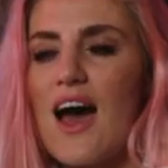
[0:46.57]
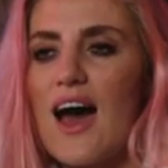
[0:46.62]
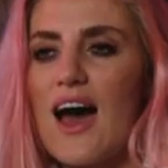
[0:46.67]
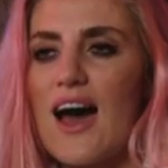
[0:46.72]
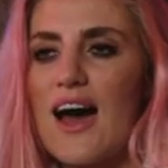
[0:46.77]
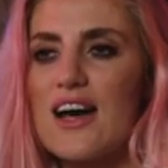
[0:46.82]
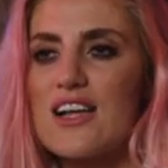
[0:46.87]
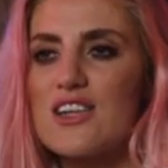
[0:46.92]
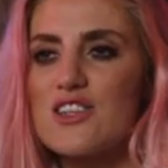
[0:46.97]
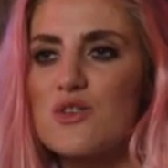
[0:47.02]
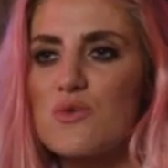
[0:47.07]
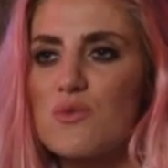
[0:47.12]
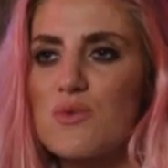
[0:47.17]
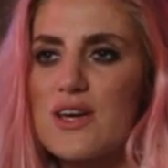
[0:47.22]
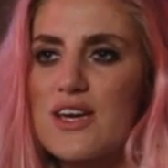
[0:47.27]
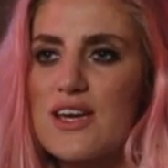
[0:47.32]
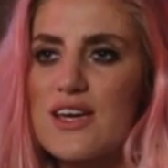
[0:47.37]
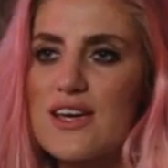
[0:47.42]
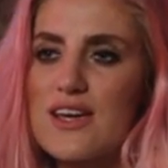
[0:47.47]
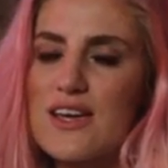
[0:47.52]
and
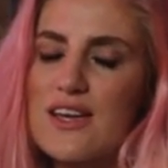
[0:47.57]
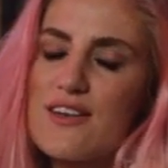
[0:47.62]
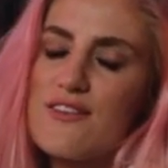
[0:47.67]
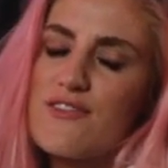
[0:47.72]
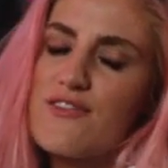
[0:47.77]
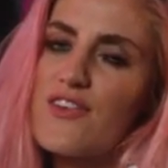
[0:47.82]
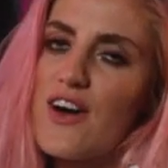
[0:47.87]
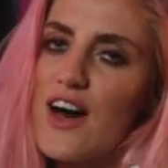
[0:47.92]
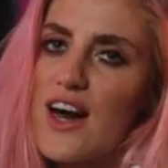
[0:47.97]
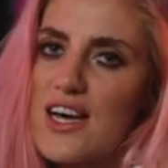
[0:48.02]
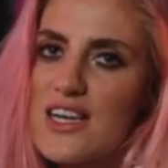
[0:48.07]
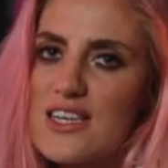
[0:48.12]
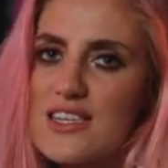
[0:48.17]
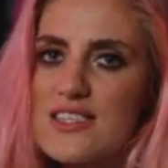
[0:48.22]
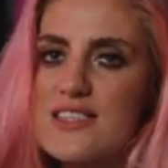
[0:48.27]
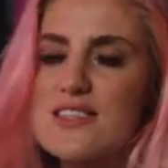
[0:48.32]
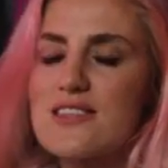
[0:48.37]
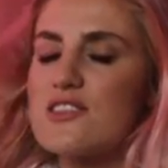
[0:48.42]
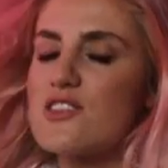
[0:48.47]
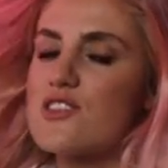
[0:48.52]
we
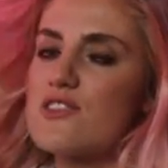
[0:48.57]
invite